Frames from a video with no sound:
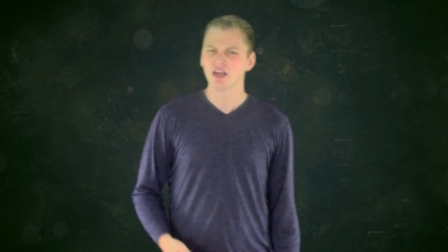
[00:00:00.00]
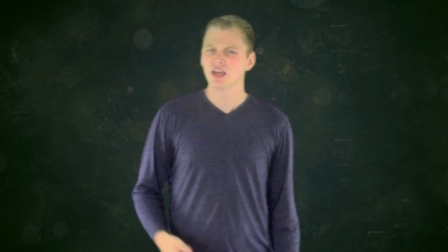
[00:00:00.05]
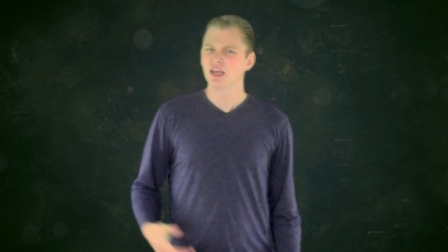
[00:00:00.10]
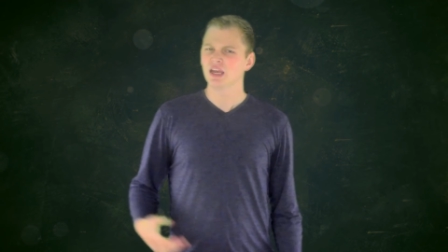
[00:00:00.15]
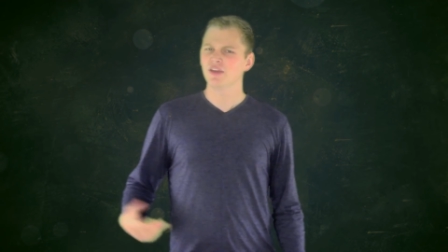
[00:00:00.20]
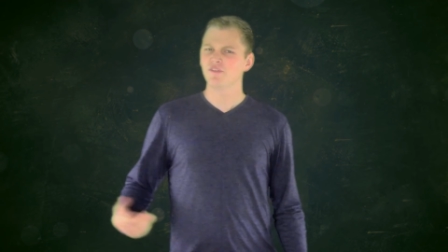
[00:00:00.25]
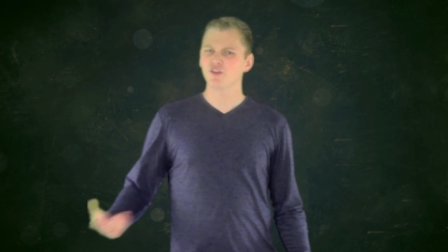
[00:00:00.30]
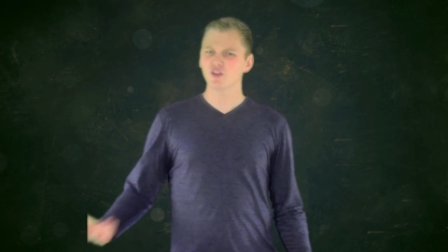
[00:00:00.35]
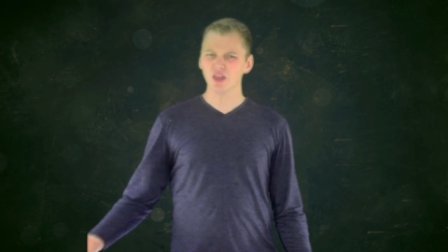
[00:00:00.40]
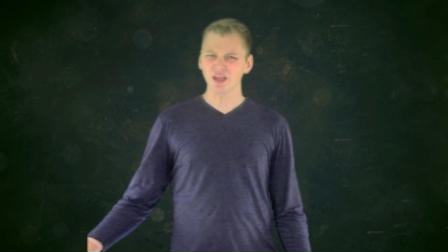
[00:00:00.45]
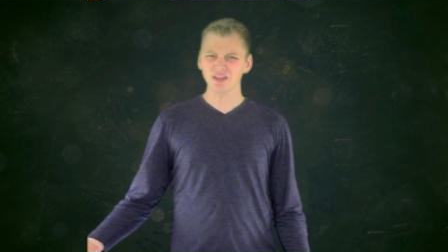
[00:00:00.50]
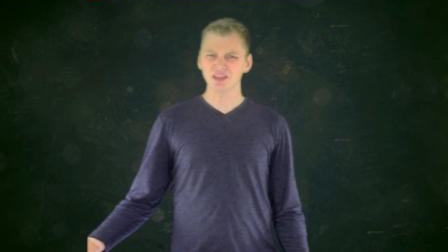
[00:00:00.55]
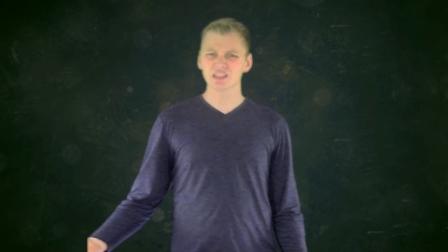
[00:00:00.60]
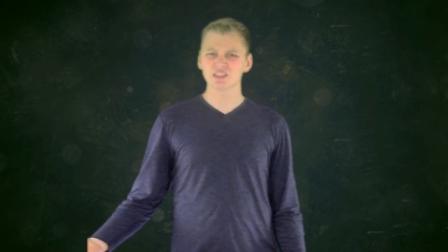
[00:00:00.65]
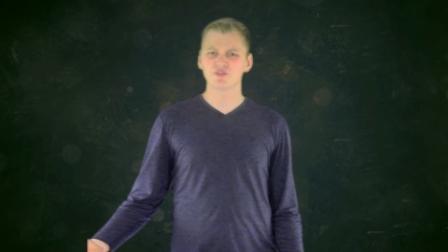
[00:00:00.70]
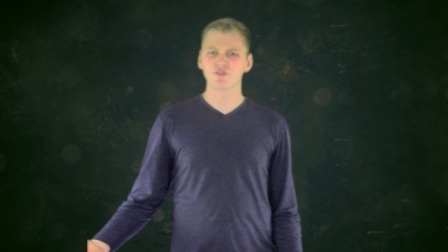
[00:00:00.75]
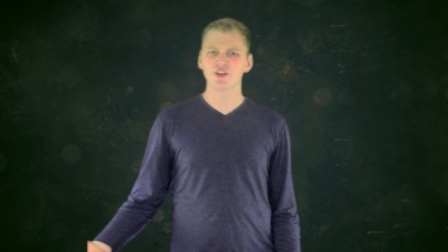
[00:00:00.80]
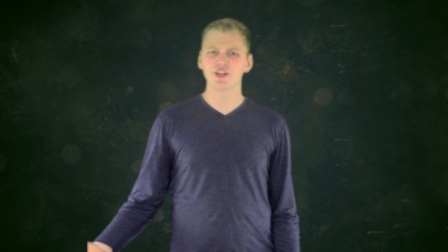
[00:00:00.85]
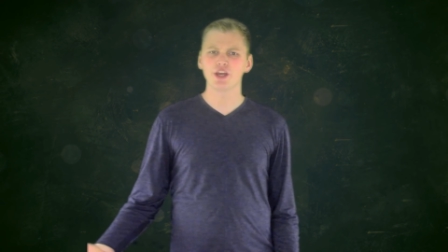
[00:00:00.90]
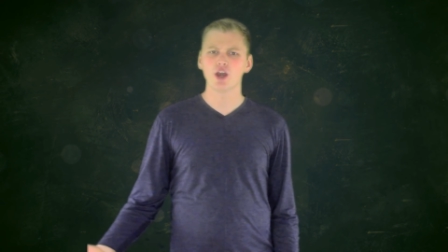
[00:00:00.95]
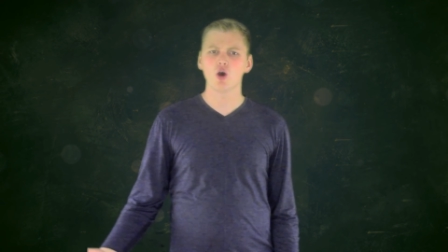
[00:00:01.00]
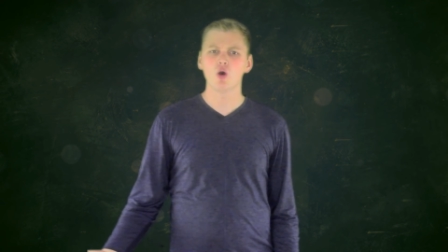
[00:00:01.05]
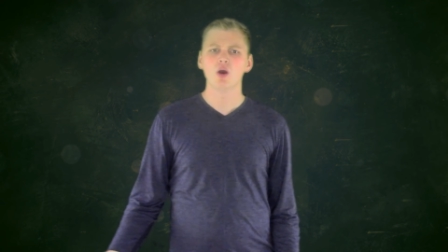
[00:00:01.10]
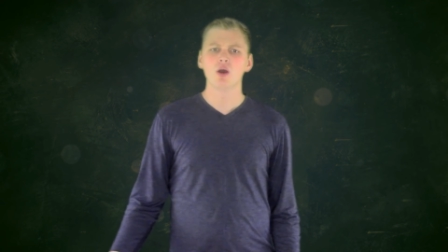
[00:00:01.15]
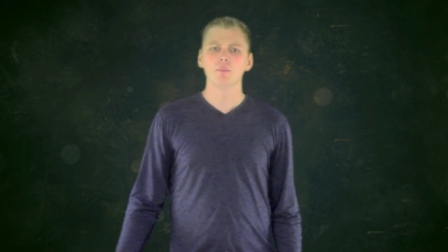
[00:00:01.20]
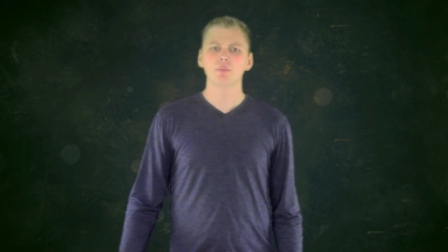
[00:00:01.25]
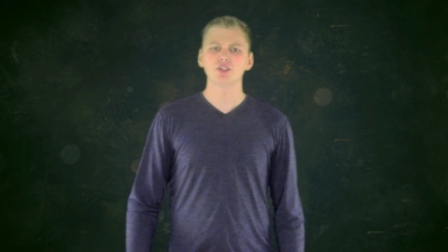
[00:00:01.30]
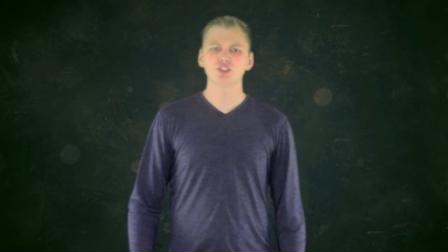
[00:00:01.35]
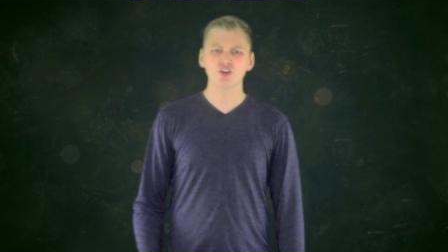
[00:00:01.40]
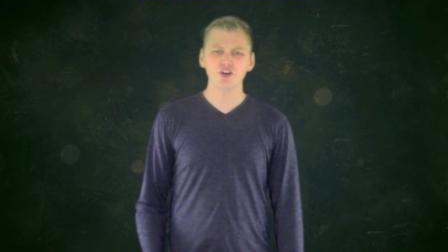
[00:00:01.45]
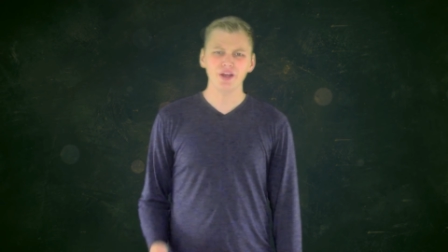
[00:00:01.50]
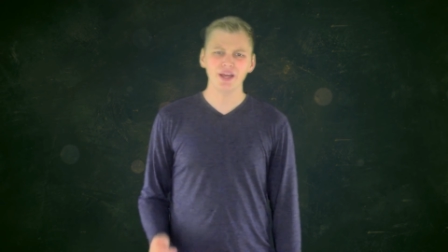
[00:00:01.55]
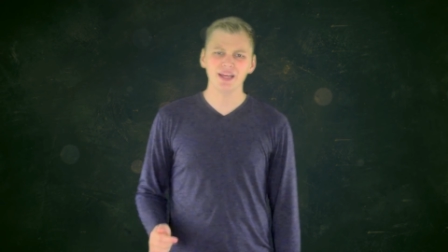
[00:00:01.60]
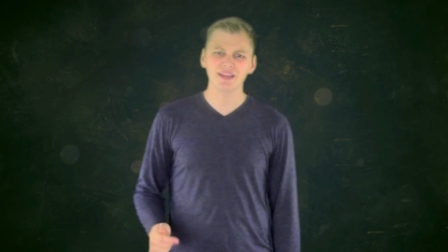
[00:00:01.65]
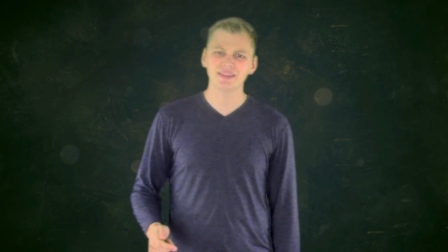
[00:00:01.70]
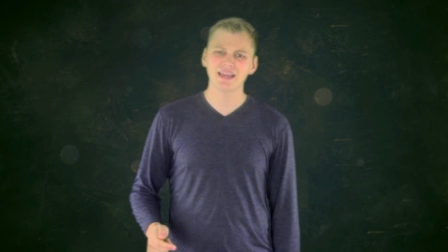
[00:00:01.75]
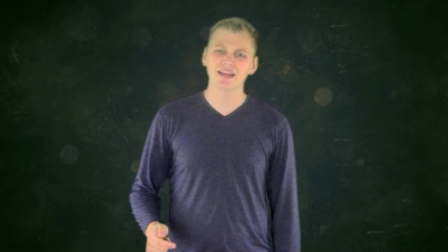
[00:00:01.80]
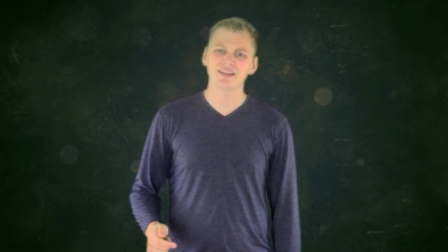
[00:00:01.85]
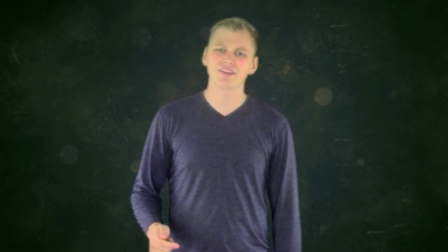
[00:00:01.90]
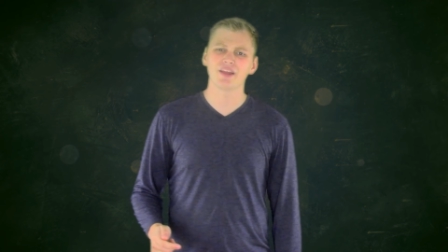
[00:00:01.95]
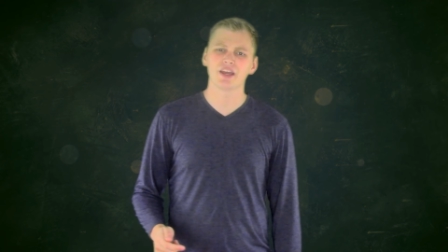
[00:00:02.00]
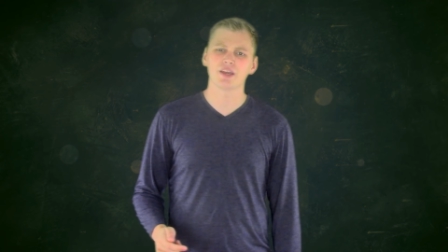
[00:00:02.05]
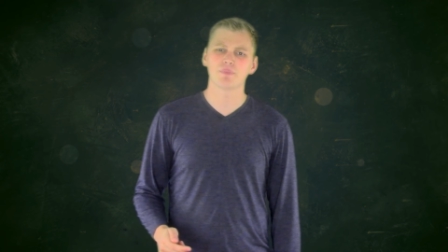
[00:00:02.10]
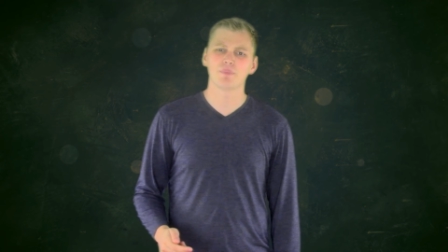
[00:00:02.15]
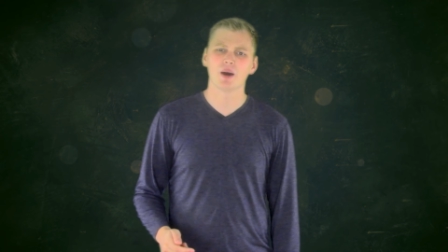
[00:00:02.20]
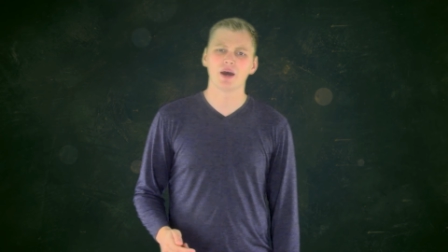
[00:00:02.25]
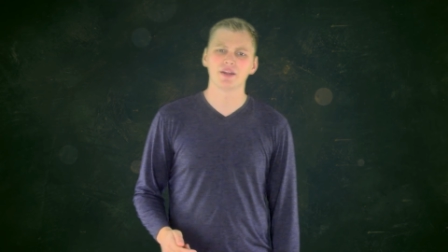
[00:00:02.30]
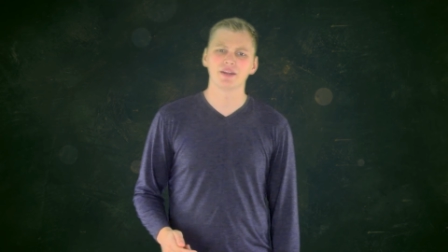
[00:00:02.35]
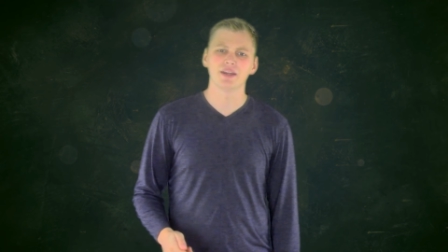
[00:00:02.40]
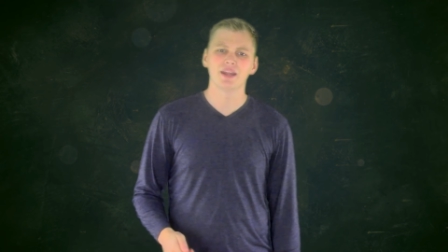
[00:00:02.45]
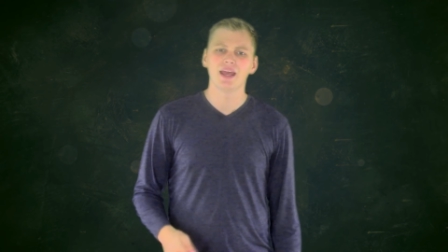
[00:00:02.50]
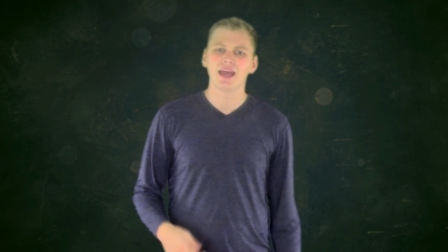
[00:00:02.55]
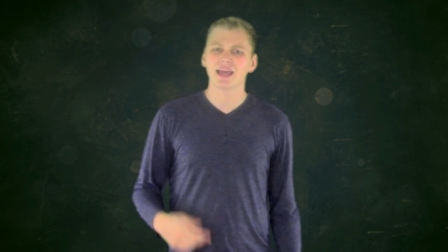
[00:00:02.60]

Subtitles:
If you like this video, be sure to hit that like button